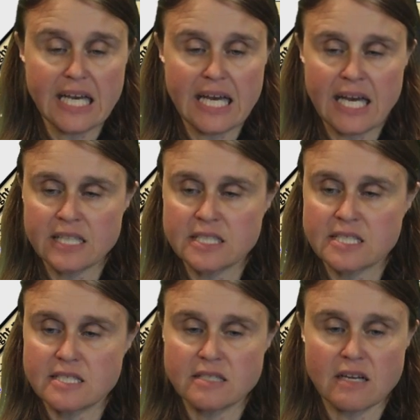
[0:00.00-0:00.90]
And
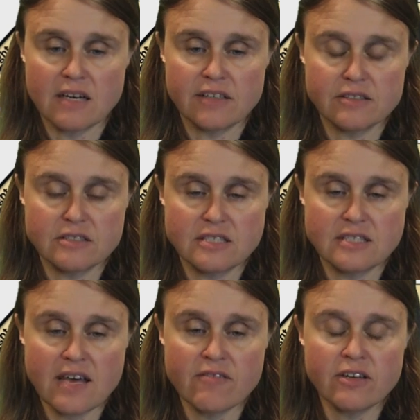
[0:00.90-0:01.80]
scenario
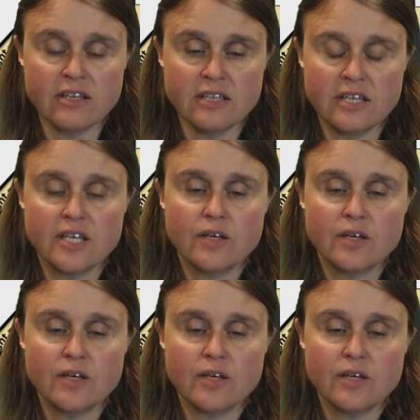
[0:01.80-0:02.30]
7